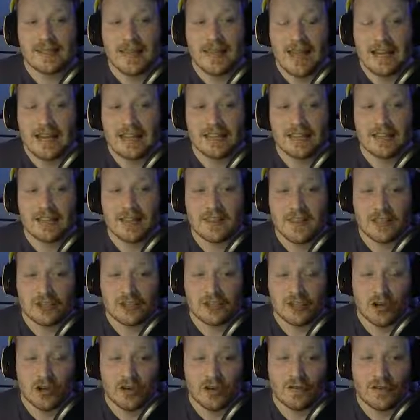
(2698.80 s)
anything that's
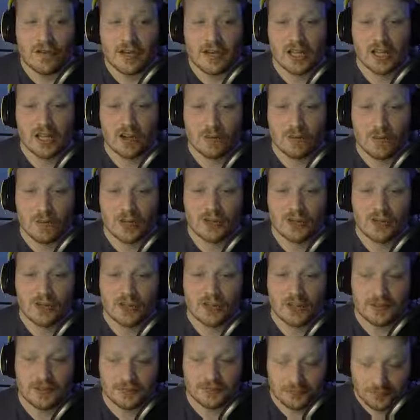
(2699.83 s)
not a vehicle or a monster.
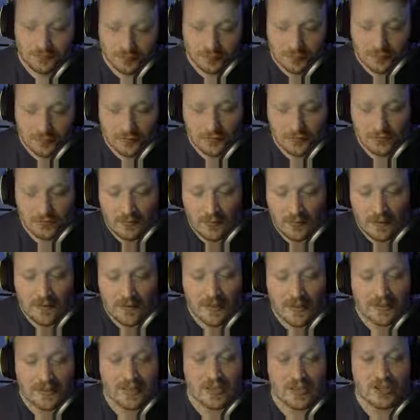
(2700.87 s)

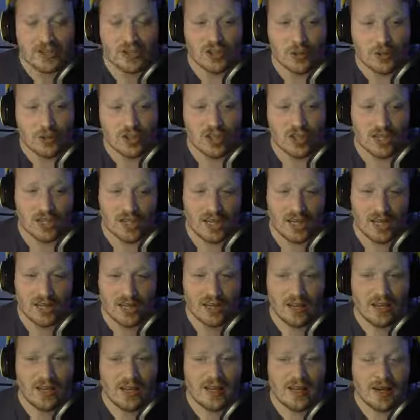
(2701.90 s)
This is so cheeky,
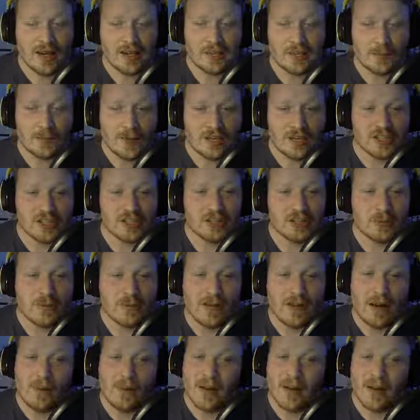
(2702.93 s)
especially with our